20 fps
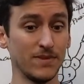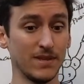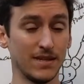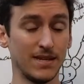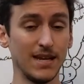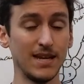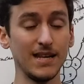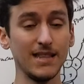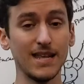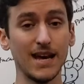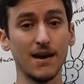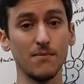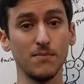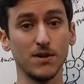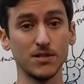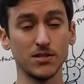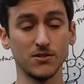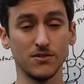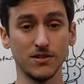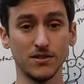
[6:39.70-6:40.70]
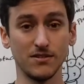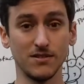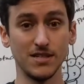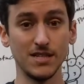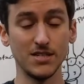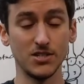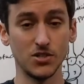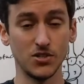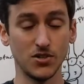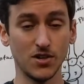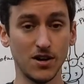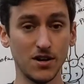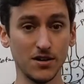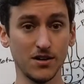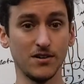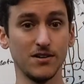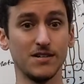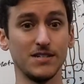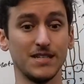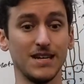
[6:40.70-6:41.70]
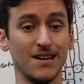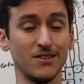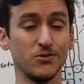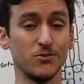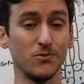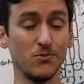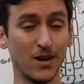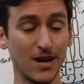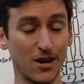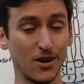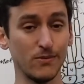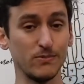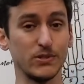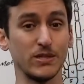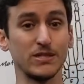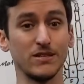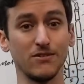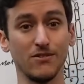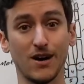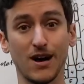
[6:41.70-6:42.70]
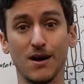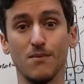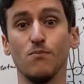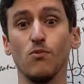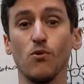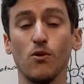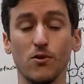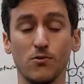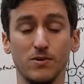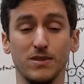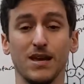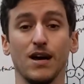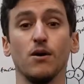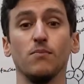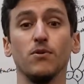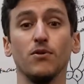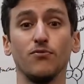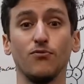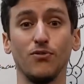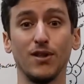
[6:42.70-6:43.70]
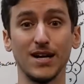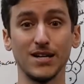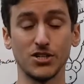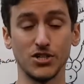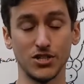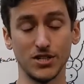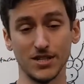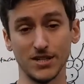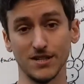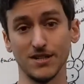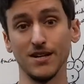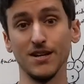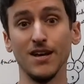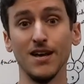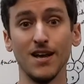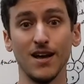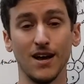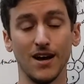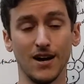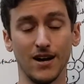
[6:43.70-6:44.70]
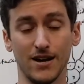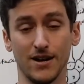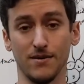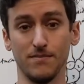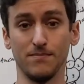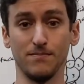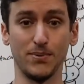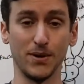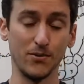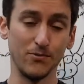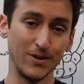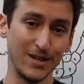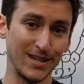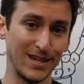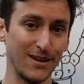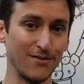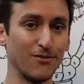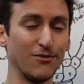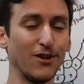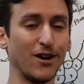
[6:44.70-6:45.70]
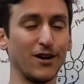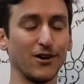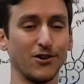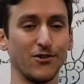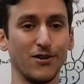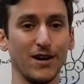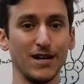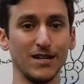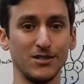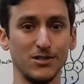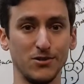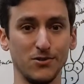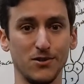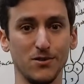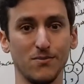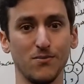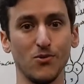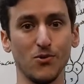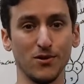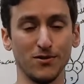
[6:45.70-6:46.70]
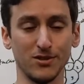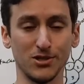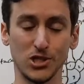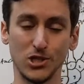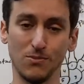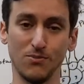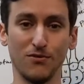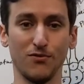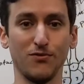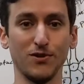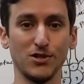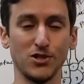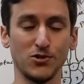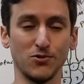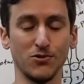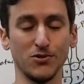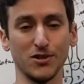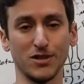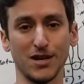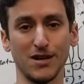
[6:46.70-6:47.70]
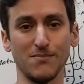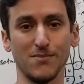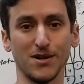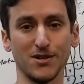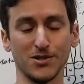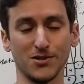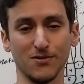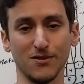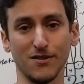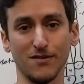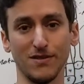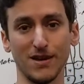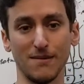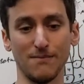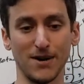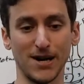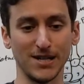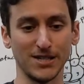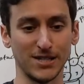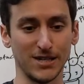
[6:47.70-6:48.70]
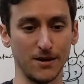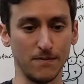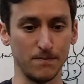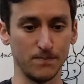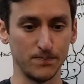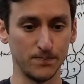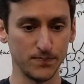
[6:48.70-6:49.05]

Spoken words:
getting that muscle underneath stronger is actually what helps us a lot more with elbow flexion, but we give a lot of credit to the more the superficial looking muscle of that bicep.